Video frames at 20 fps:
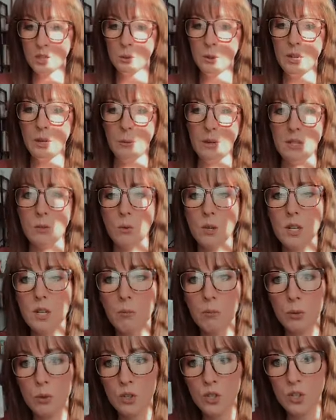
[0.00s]
So anyways, we're
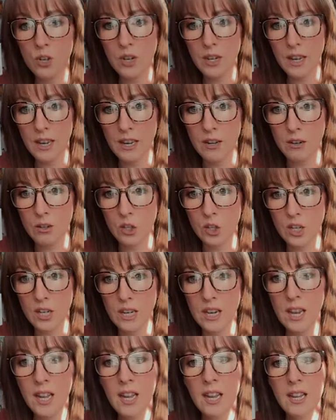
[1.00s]
going to boost our
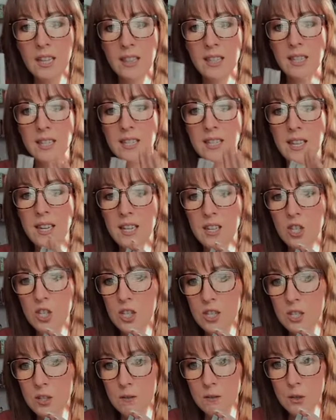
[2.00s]
energy. This
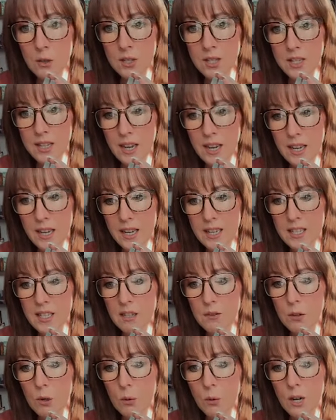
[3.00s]
lasts just a few
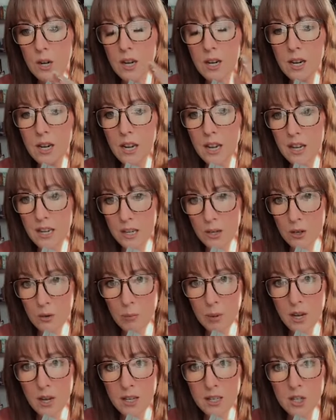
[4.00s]
seconds. If you're wearing
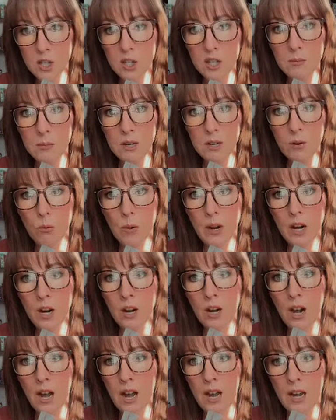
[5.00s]
earbuds, just be
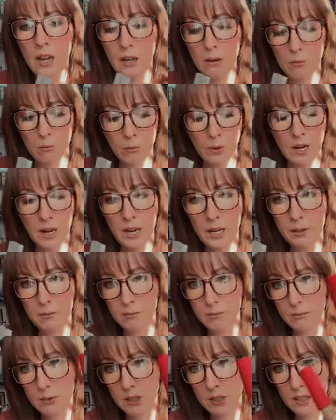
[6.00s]
aware I when
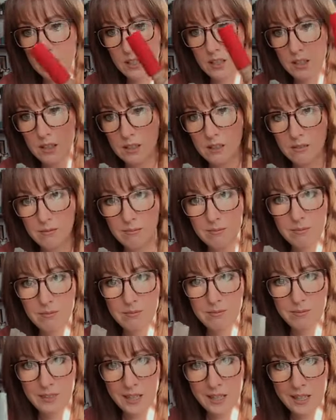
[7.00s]
I
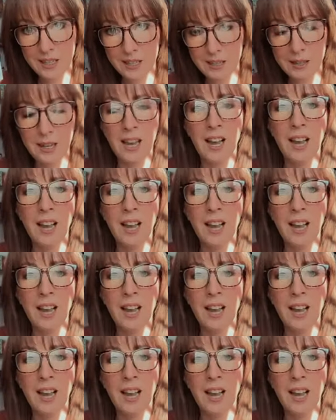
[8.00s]
it,